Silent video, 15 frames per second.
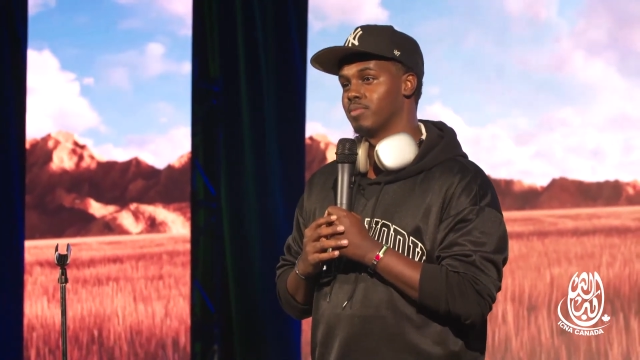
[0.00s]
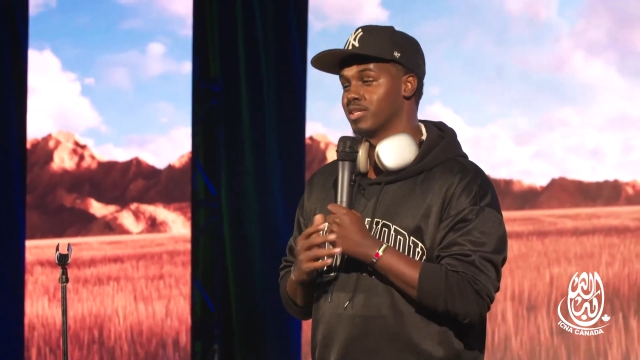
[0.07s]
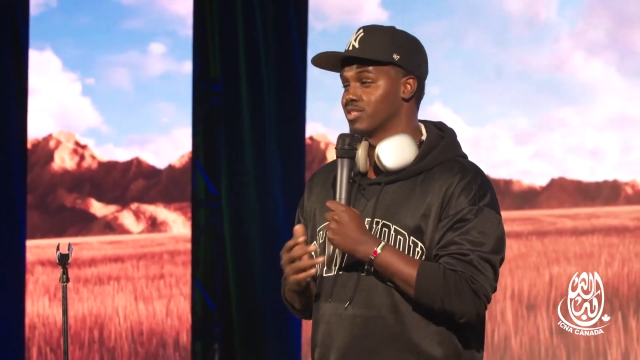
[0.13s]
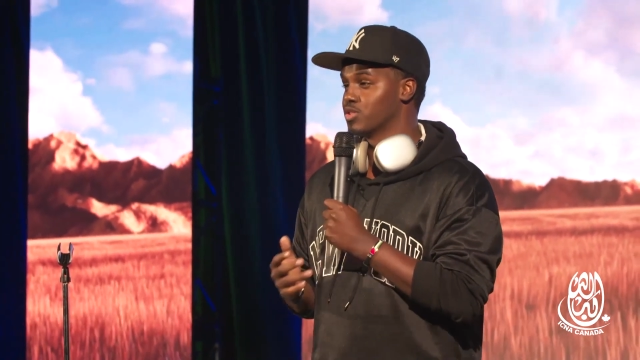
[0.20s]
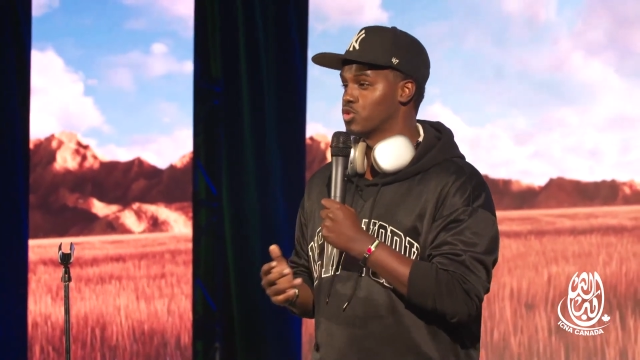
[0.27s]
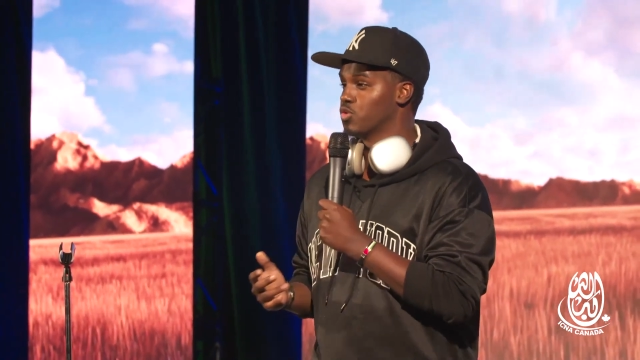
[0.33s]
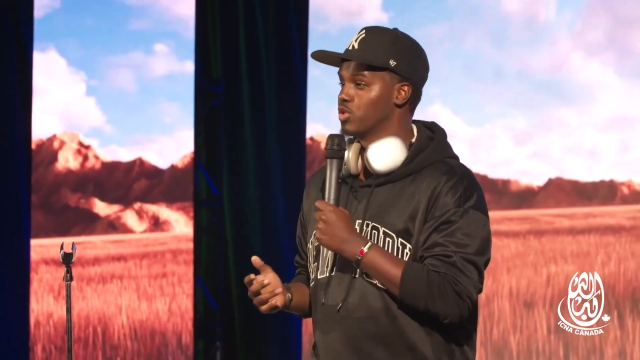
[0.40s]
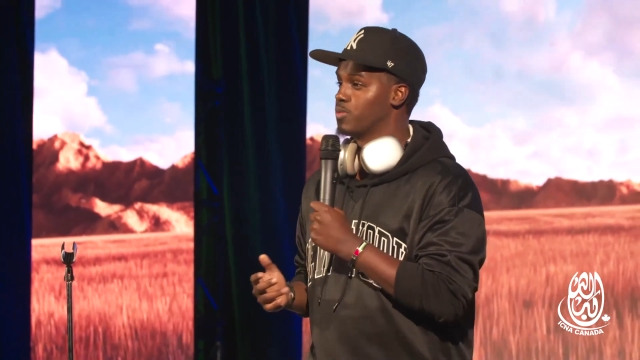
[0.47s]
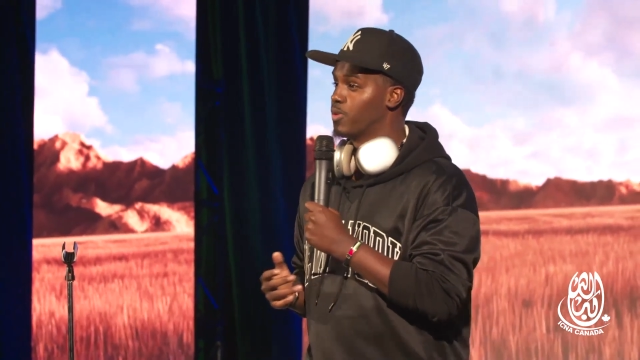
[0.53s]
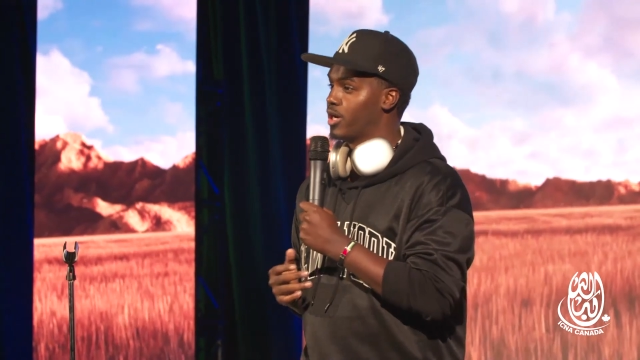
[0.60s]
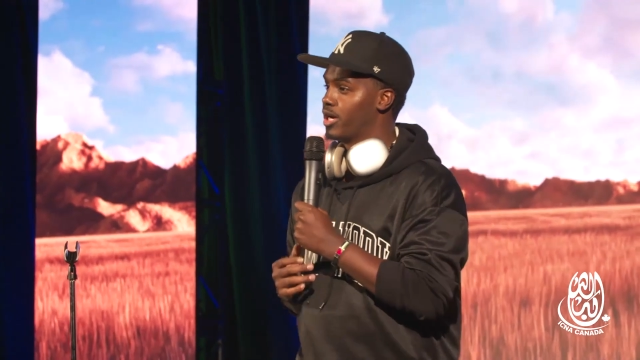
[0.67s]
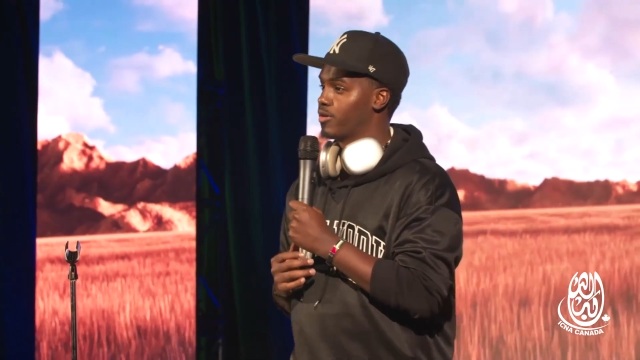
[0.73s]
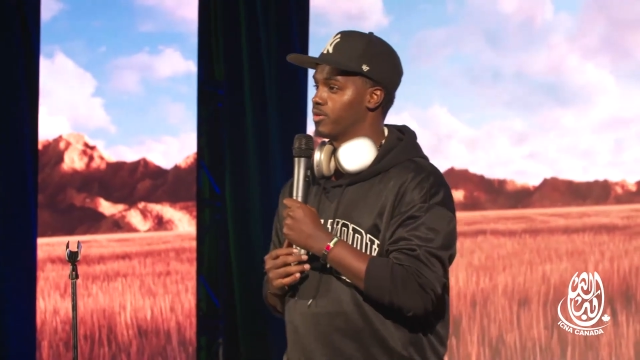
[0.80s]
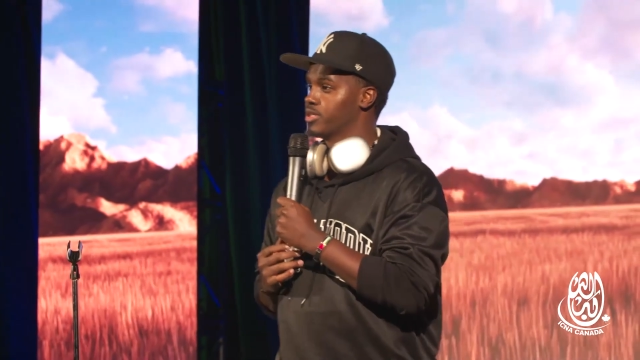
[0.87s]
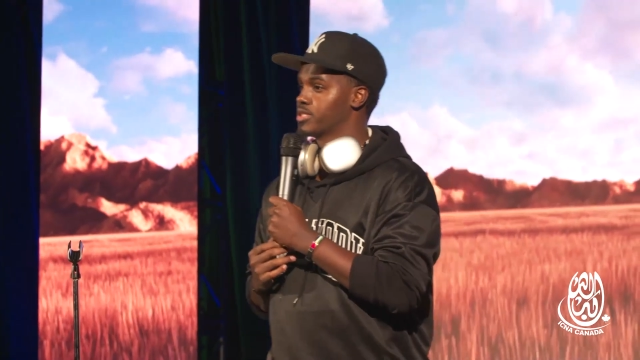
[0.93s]
is it truly
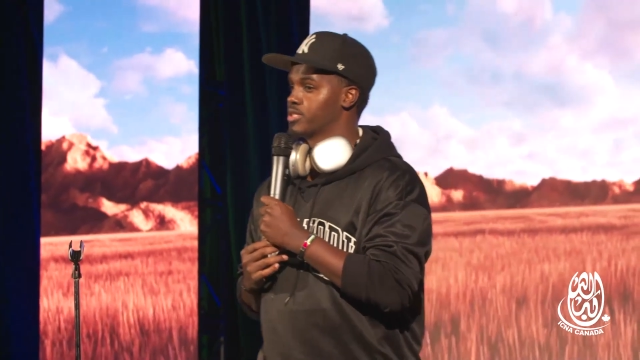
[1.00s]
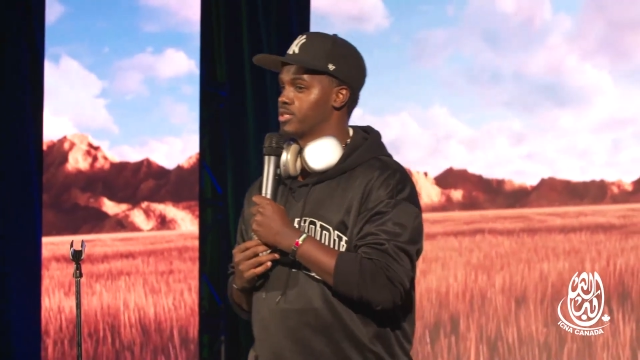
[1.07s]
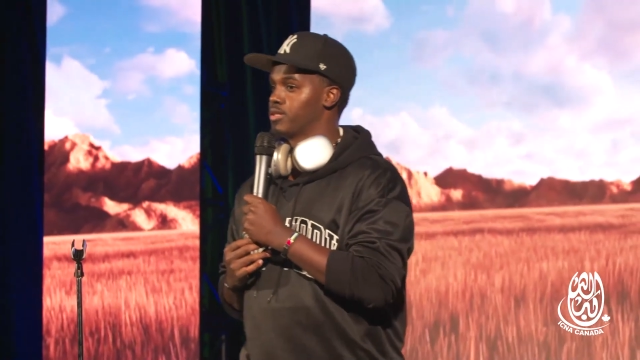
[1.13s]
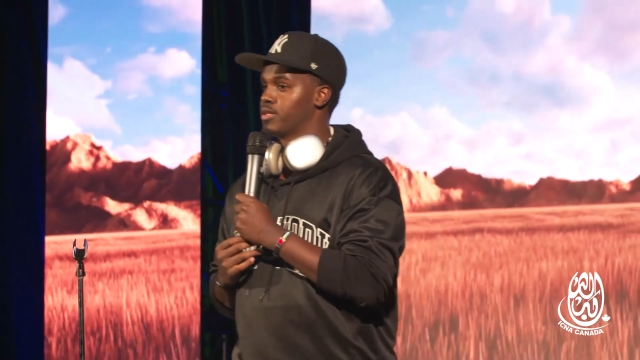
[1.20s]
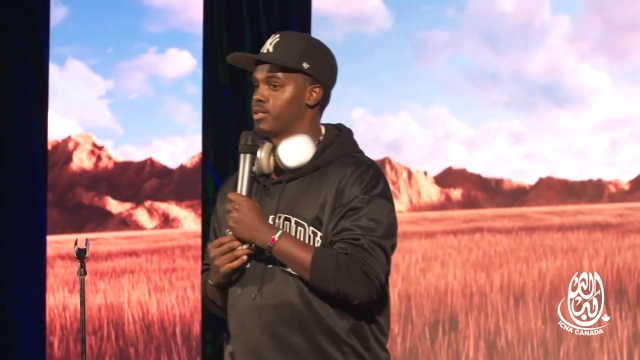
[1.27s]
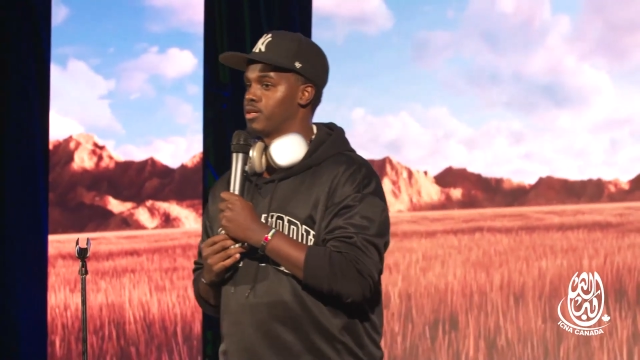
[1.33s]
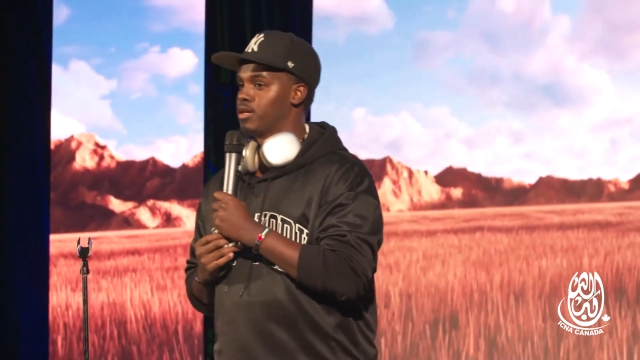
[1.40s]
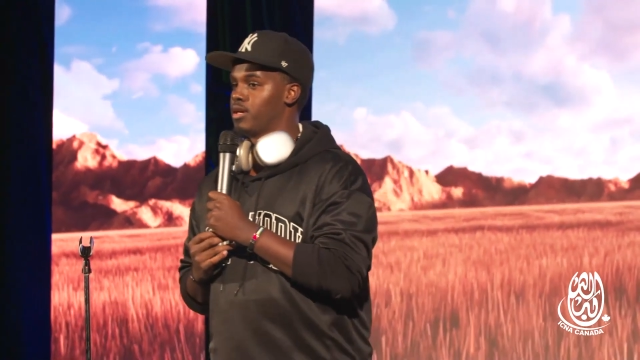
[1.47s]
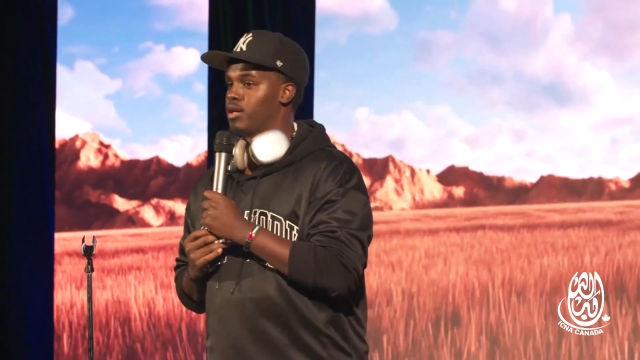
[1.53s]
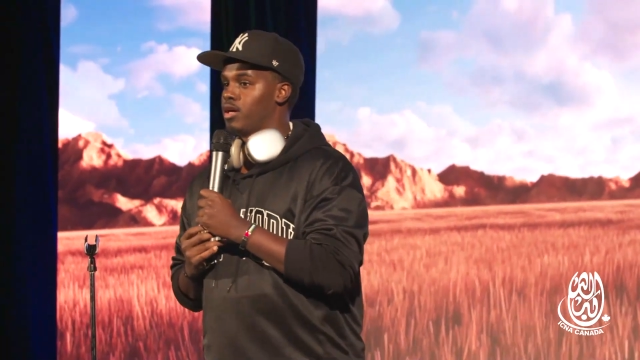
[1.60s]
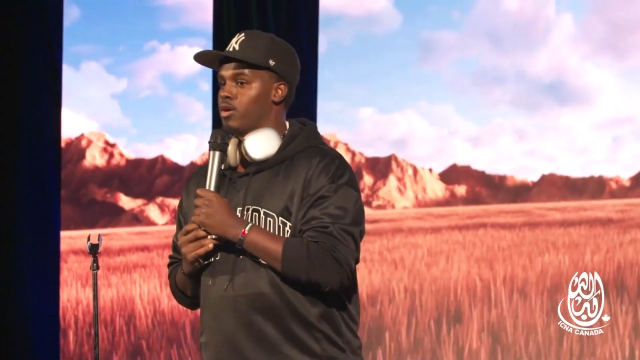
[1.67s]
progress?